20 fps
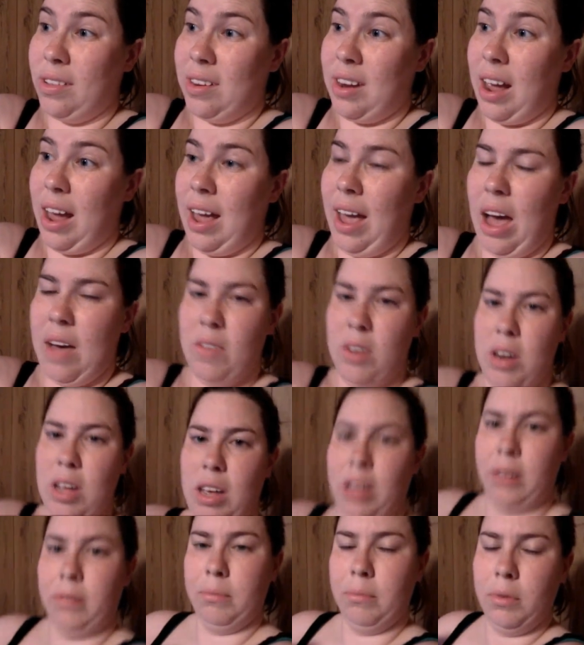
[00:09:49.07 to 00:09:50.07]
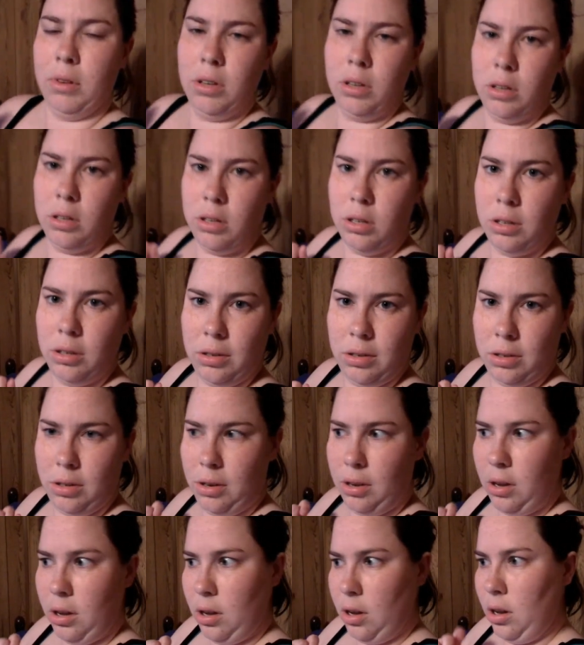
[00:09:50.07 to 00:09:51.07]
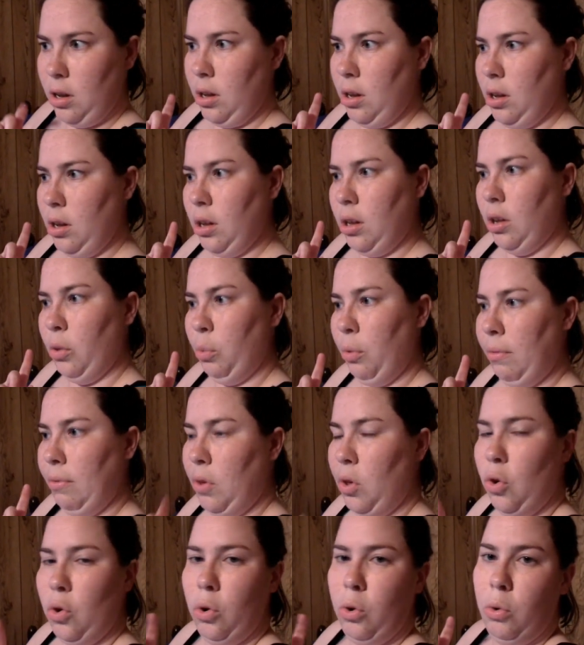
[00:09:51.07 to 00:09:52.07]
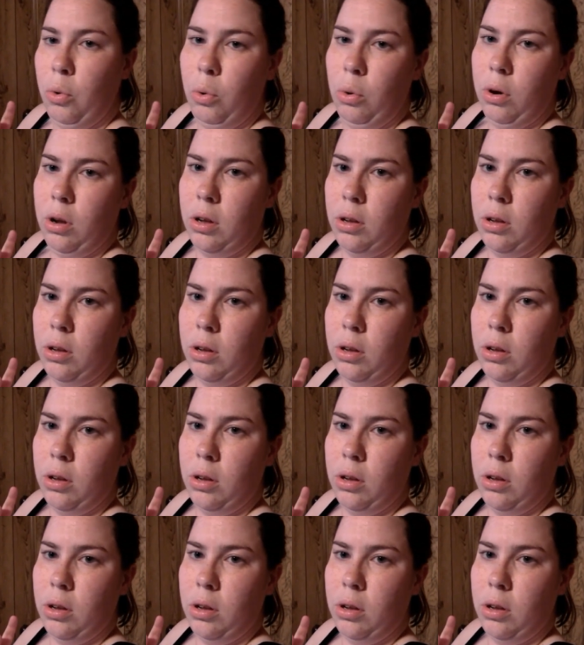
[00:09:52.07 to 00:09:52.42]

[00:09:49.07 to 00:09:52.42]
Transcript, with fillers: a day having him review